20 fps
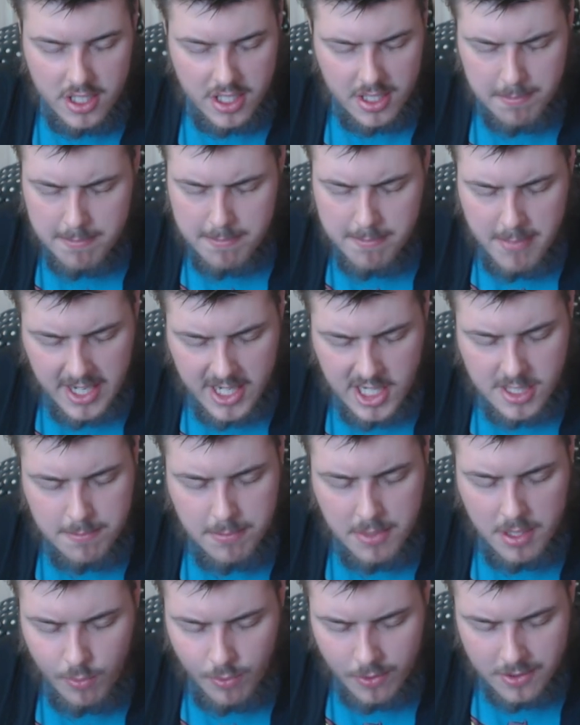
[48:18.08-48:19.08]
it
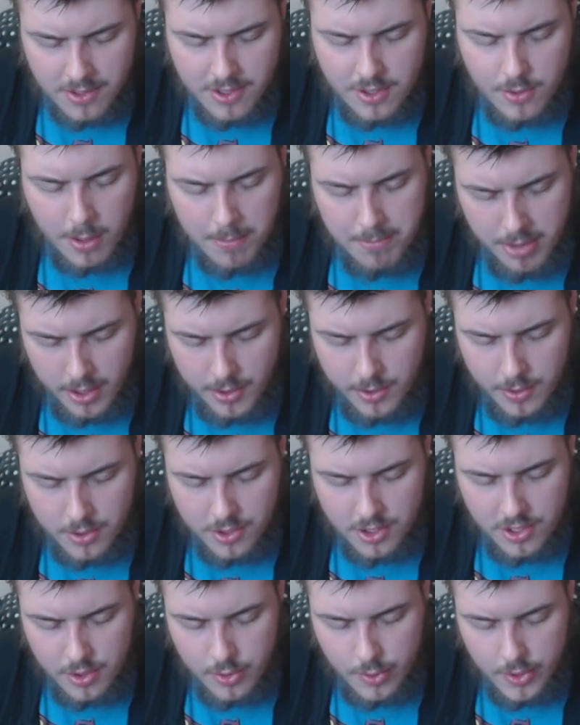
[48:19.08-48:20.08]
makes me want to
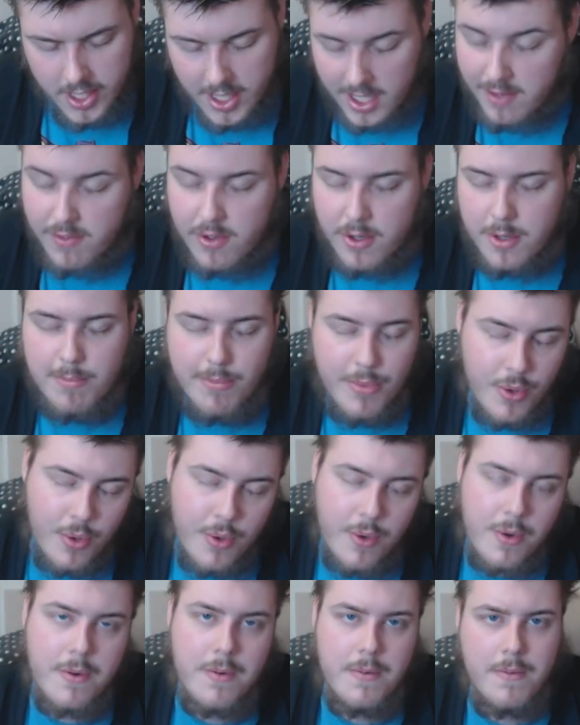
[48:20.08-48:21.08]
oppose you even
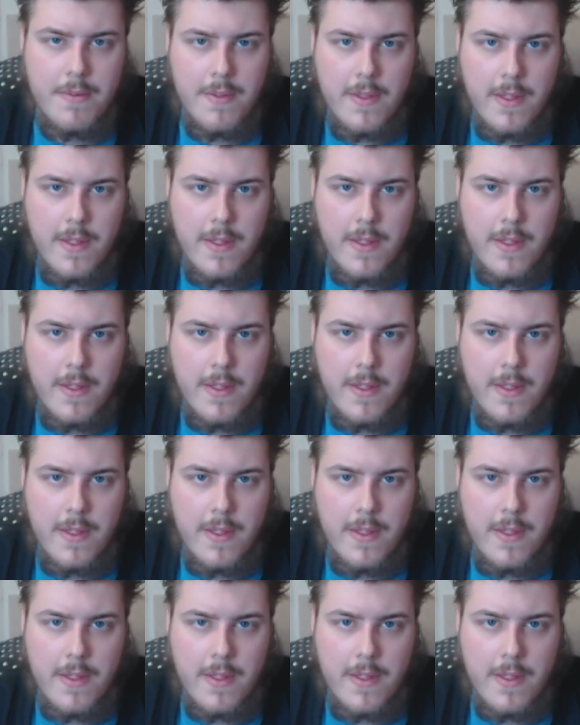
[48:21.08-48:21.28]
more.